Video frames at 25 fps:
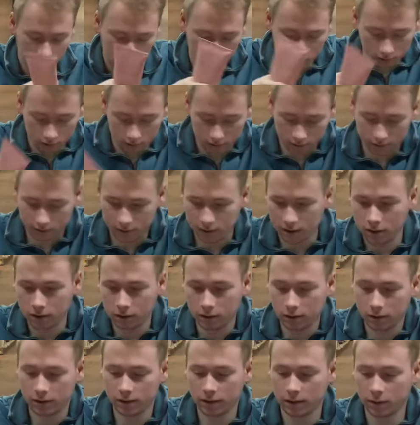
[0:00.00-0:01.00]
Let's see, it
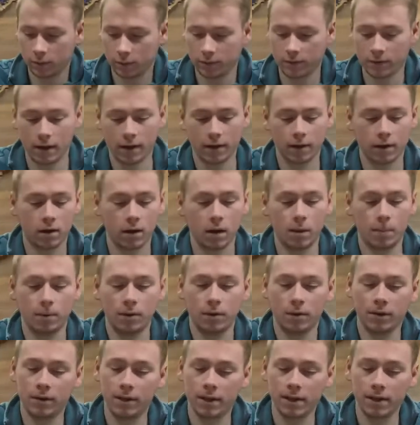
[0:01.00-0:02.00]
looks like we've got a couple
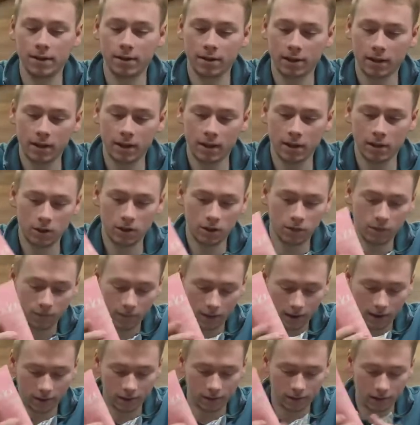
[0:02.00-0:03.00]
of these. Again, you
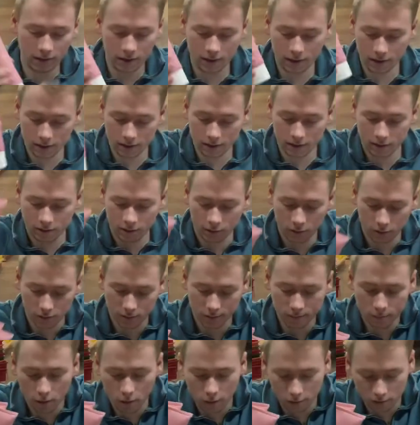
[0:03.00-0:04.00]
find things that there's
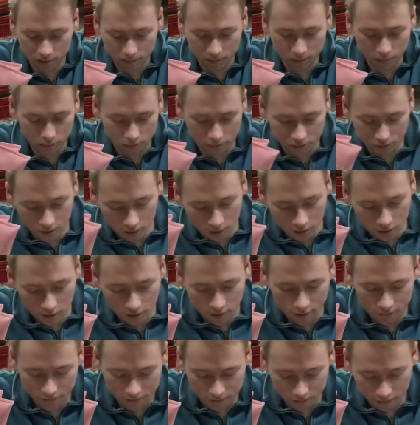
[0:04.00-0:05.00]
multiples
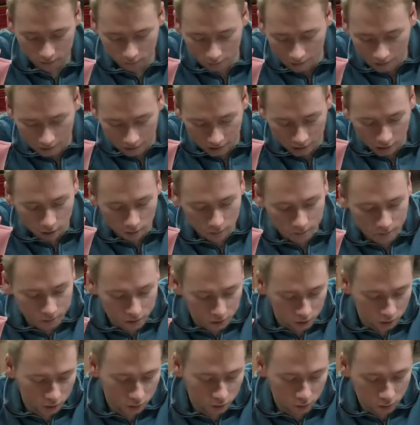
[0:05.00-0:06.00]
of, so that helps
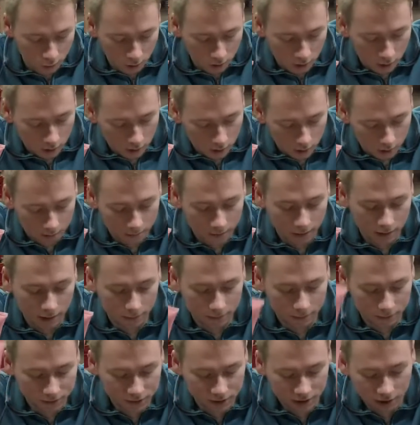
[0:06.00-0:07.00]
you be
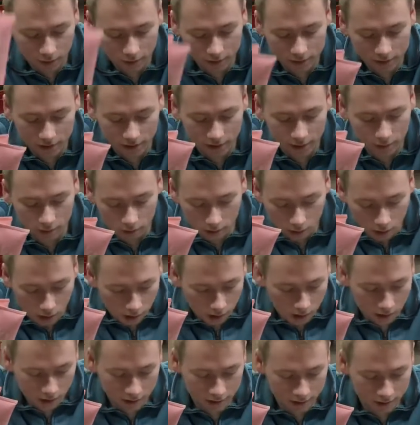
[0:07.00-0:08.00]
able to sell this in a
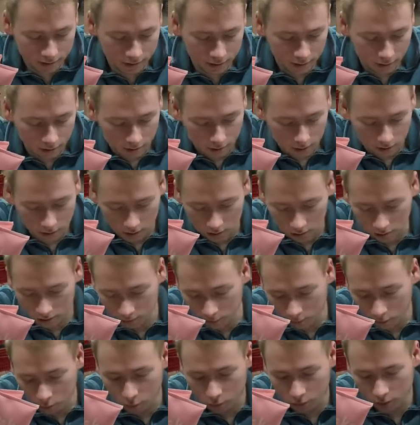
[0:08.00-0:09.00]
lot.
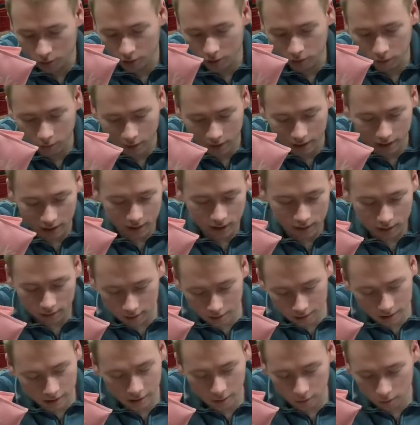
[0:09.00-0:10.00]
Or do a,
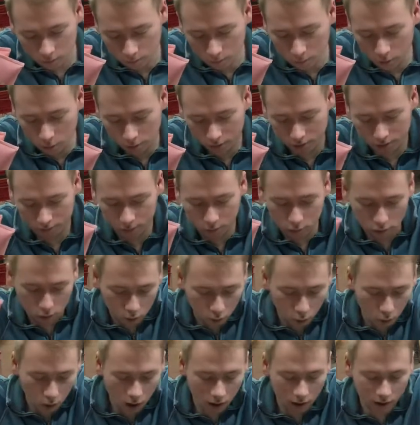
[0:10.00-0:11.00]
you know, multiple
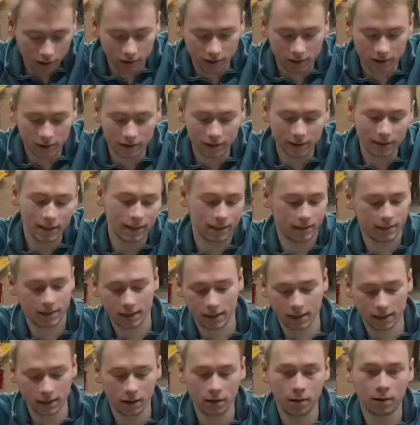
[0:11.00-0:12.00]
quantity listing
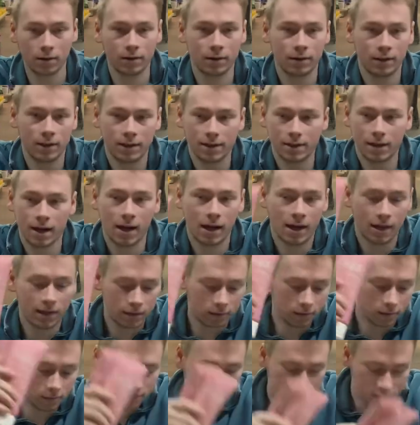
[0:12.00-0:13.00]
on these
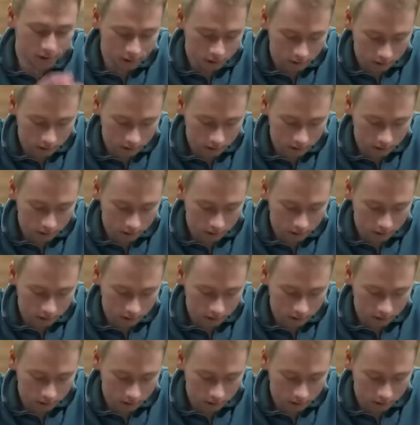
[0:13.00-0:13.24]
items.